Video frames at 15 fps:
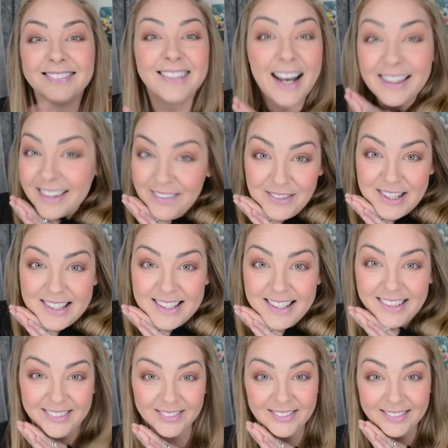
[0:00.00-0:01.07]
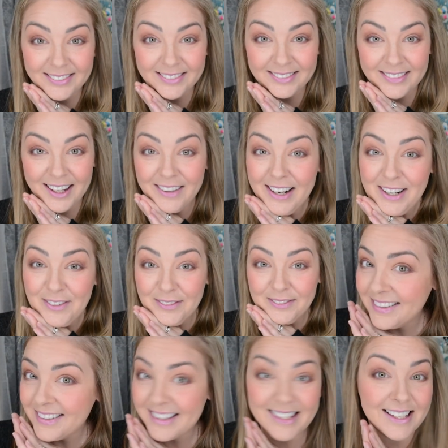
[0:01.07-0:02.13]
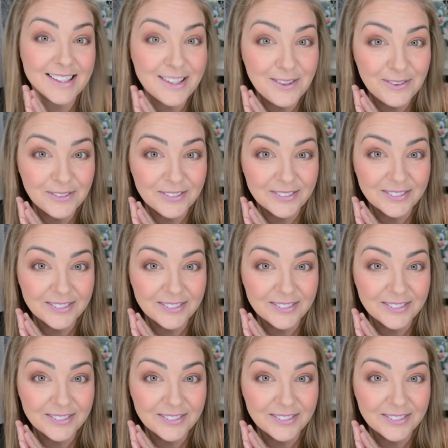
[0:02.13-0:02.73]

I'd love to see. All right, see you soon.